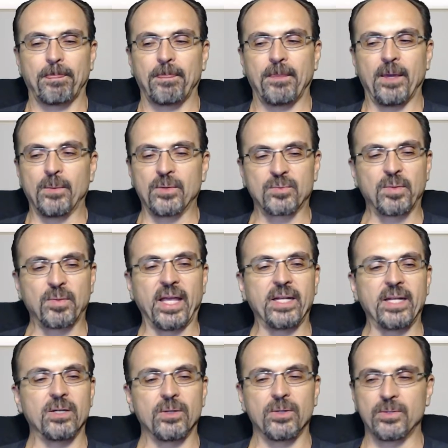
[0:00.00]
it was
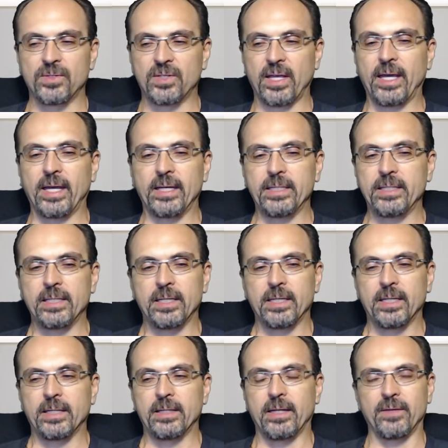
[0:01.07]
Plato who said
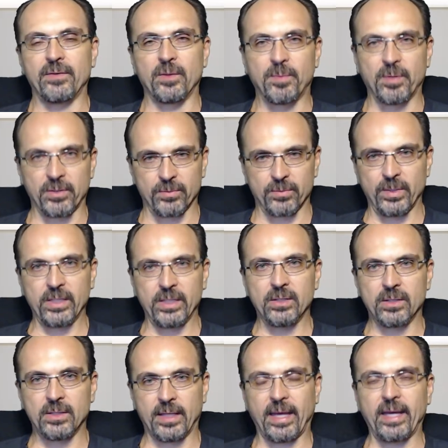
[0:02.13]
that if you put
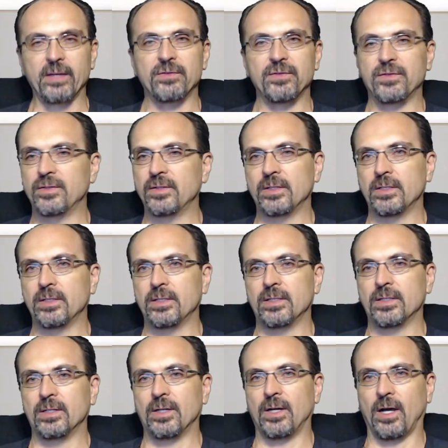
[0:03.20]
real life
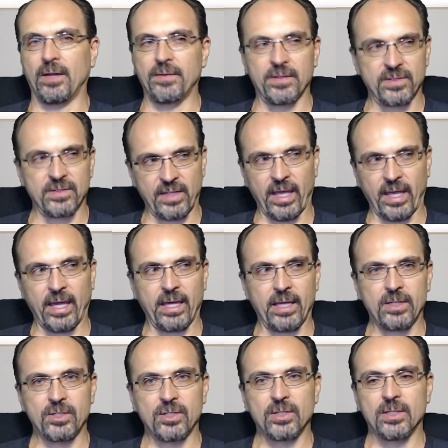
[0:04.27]
on the
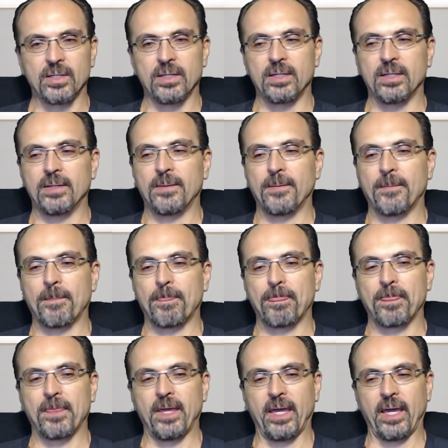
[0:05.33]
stage,
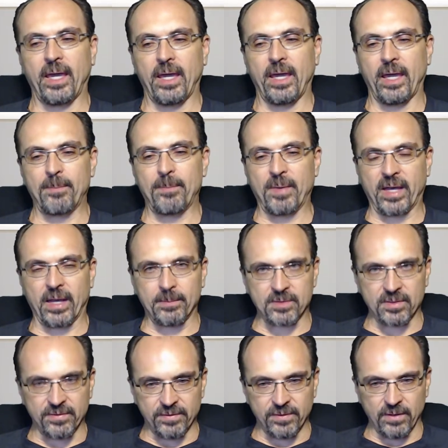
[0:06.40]
it becomes
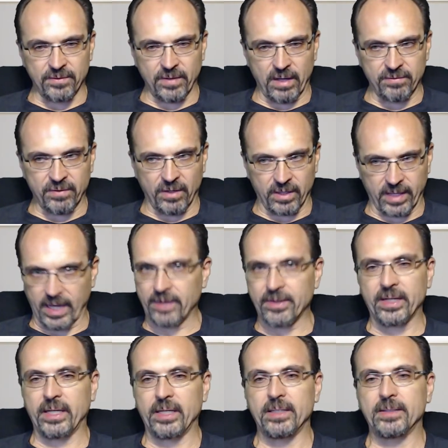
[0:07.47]
a
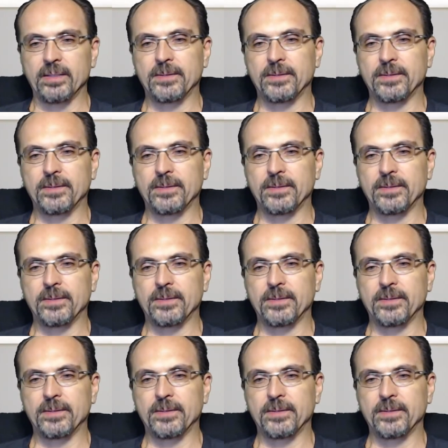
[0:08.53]
vulgarity.